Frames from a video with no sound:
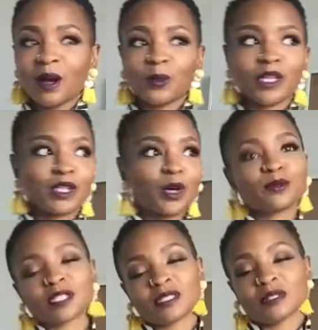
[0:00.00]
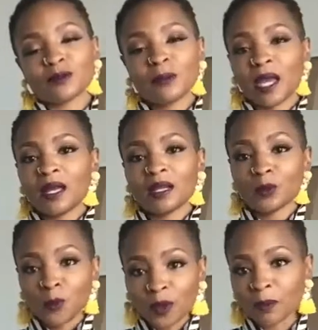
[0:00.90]
We don't just remain
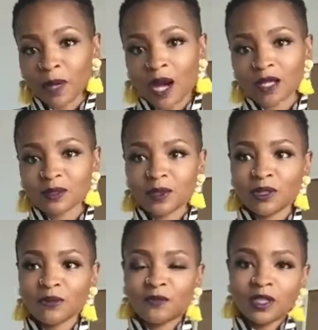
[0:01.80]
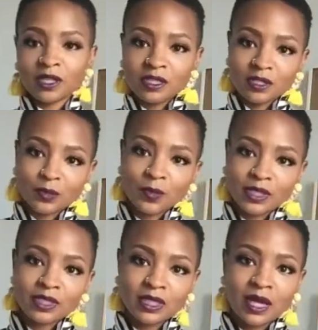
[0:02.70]
in one box. We don't fit in just one
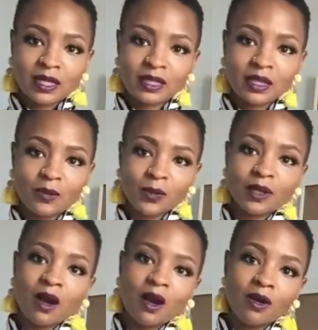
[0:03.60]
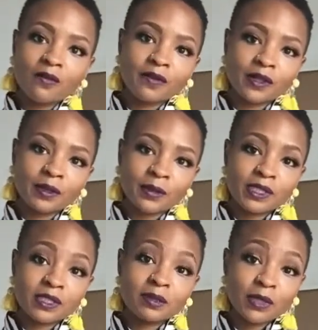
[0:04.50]
style. I think we are all very
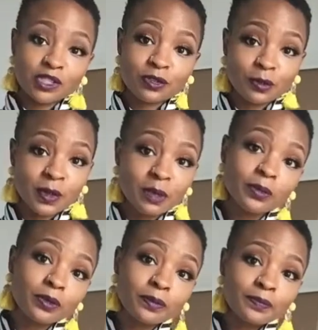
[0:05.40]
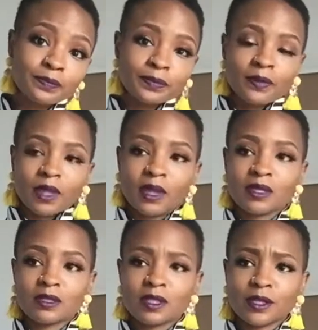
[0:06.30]
much dimensional people.
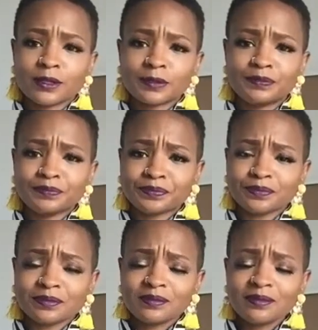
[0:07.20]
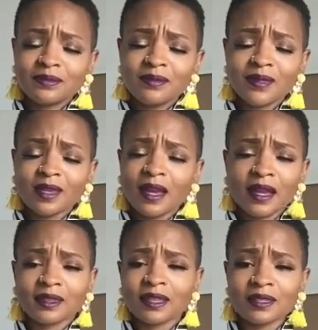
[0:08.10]
And so
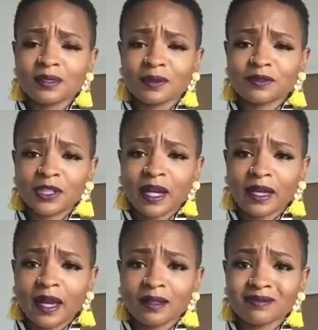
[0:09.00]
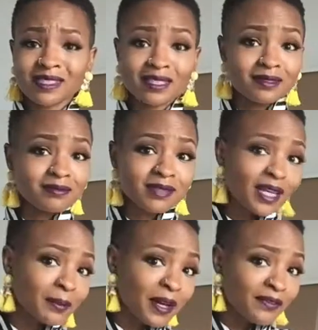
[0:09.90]
I think it's worth trying out. So
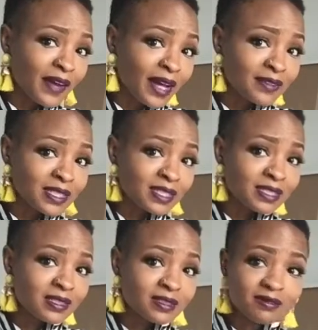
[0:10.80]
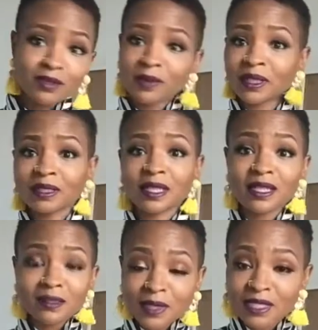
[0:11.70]
take about 5, 6, 20. Take
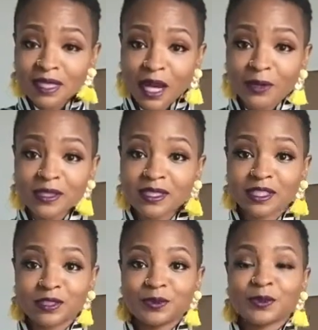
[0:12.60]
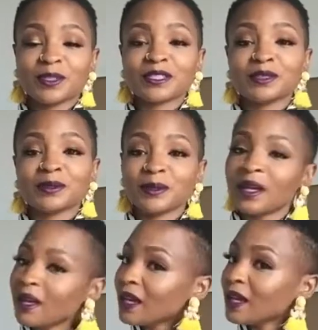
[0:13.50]
as many style quizzes as you want to.
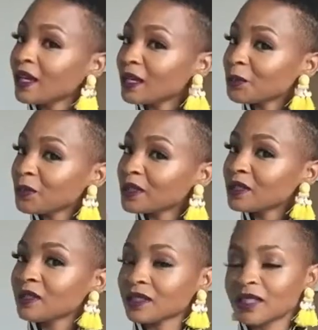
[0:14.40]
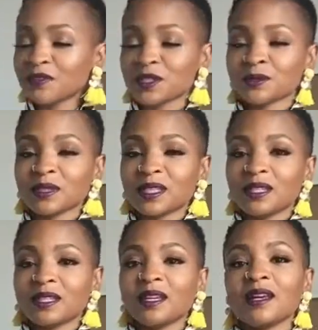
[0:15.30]
It will
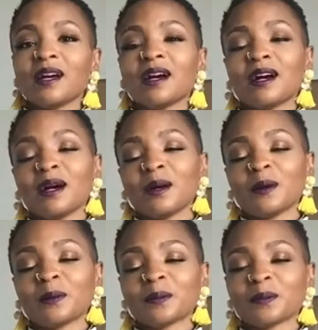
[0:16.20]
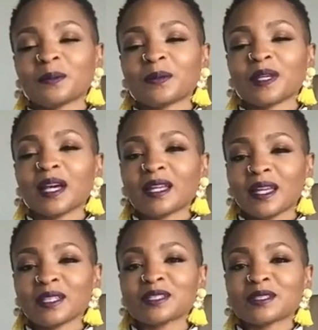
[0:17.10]
eventually kind of
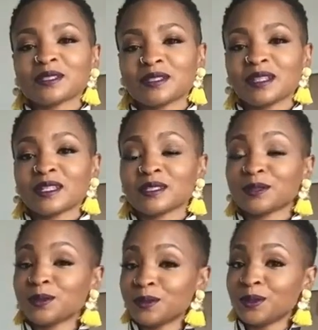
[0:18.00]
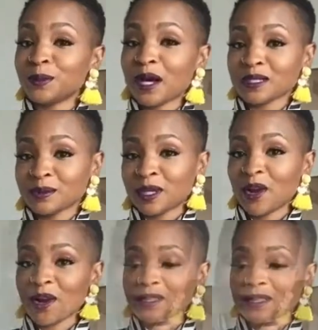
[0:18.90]
answer as to who you possibly
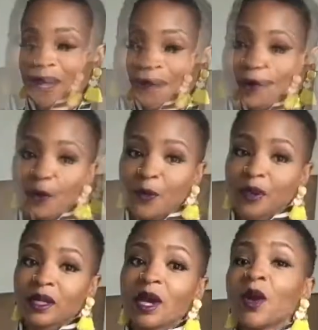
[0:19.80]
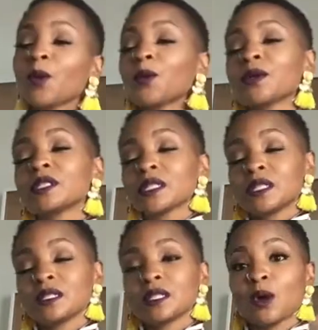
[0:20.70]
are. Number 4 point, which
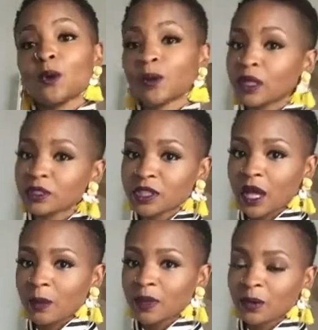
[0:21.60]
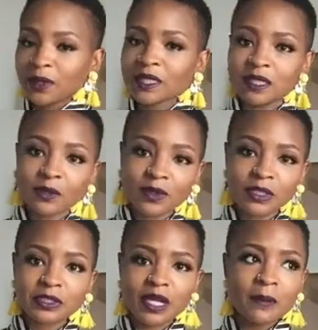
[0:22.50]
is window shop. Now when I say
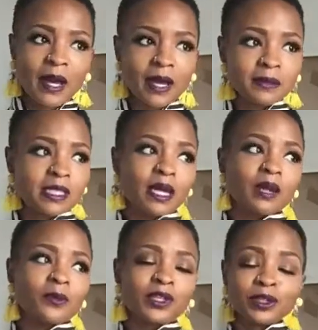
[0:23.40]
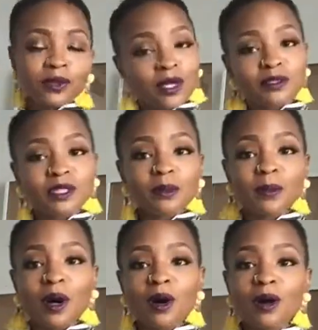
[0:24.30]
window shop, I'm saying when you go to the
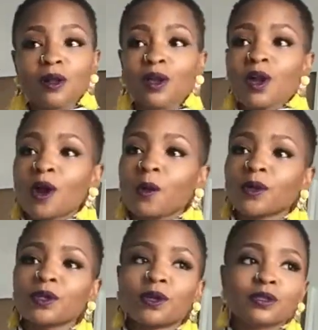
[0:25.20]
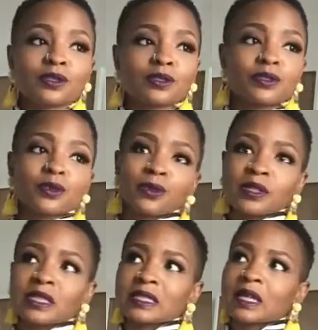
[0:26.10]
mall or when you go to the
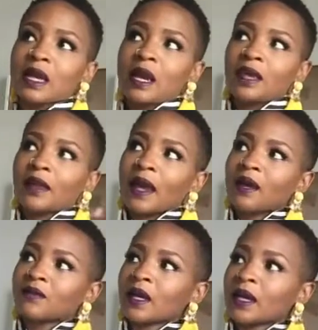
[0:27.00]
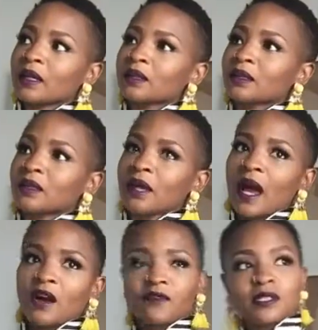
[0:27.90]
stores and they have like their
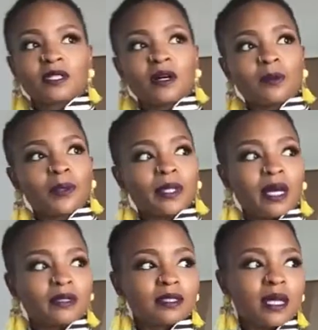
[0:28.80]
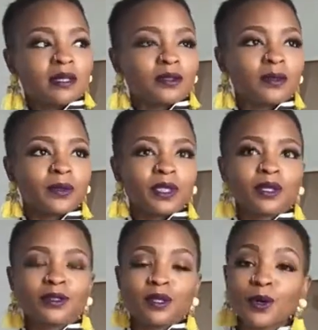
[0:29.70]
outfits all put outside on the
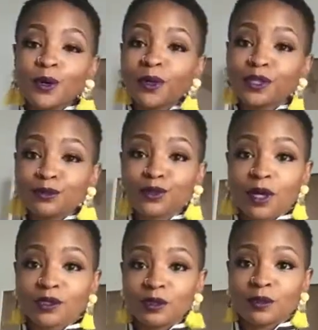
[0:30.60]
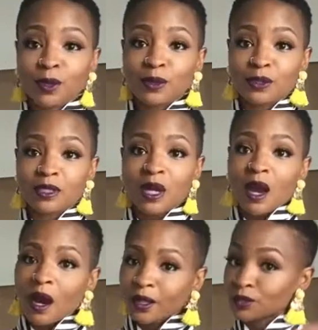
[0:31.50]
windows, who are you drawn to the most?
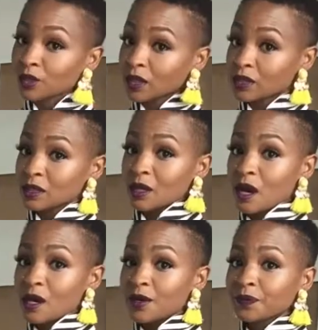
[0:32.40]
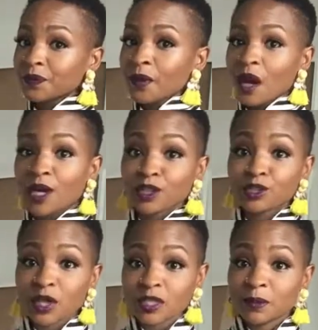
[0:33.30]
Are you drawn to Zara? Are you
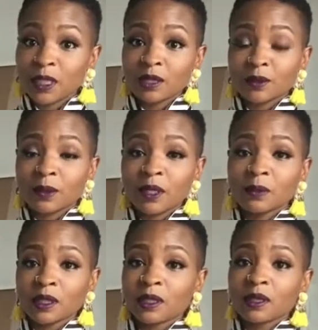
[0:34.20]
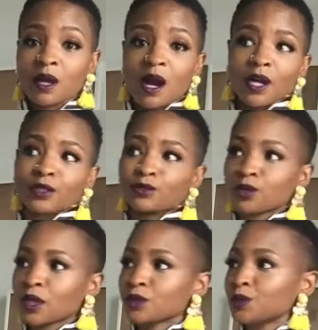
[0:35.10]
drawn to Banana Republic? Are you
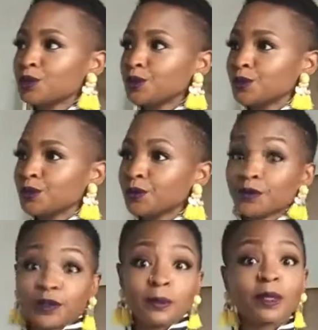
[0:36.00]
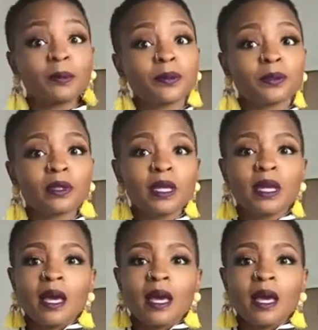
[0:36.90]
drawn to Free People?